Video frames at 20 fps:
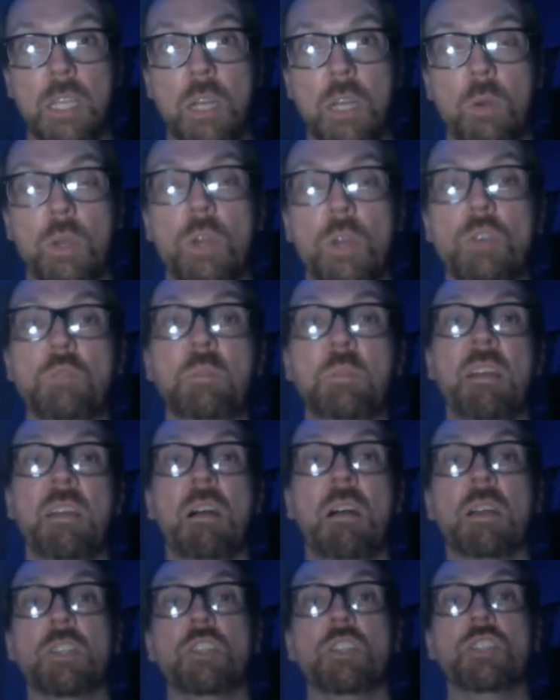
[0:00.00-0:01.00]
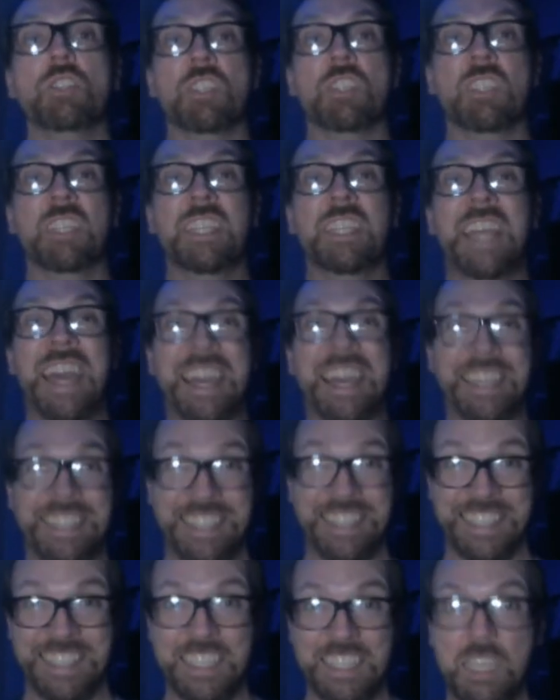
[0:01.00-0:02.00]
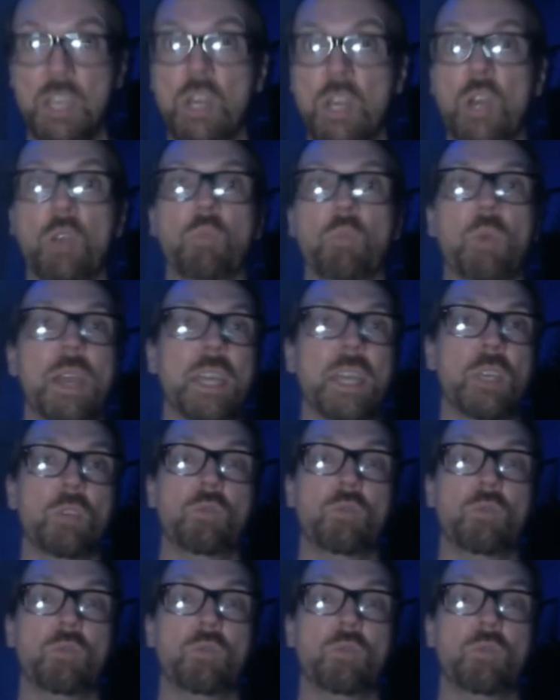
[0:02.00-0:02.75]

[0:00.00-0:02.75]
You know, it goes beyond just texts, right?